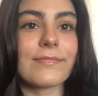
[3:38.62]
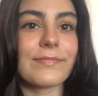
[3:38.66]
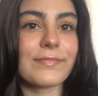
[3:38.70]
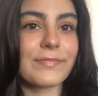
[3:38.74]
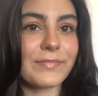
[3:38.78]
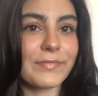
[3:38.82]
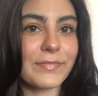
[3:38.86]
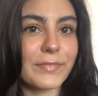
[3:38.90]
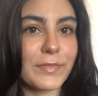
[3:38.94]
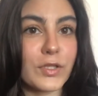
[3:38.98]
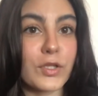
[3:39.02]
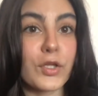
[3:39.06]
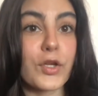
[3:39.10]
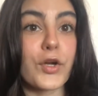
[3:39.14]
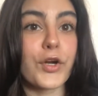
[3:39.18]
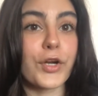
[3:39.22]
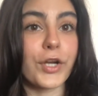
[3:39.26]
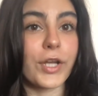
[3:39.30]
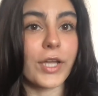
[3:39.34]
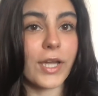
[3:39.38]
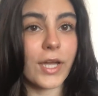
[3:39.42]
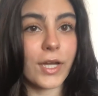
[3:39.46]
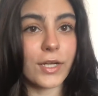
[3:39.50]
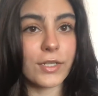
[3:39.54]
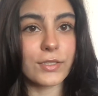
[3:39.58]

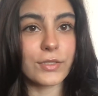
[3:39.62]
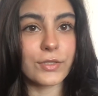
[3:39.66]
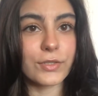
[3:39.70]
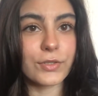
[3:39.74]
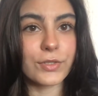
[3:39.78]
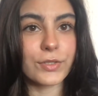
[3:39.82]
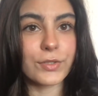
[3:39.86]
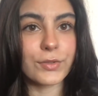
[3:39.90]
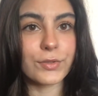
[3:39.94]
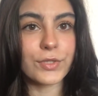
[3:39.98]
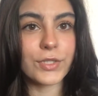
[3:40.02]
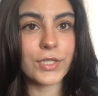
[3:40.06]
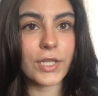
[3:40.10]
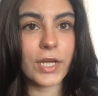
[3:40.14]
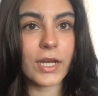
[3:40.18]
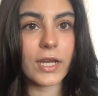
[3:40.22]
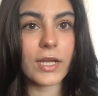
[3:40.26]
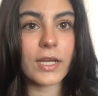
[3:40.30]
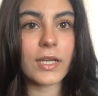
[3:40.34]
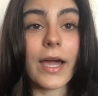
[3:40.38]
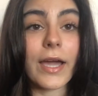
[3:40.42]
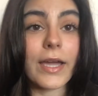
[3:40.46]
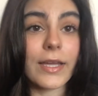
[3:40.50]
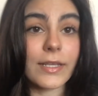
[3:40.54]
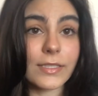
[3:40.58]
learning how to crochet. I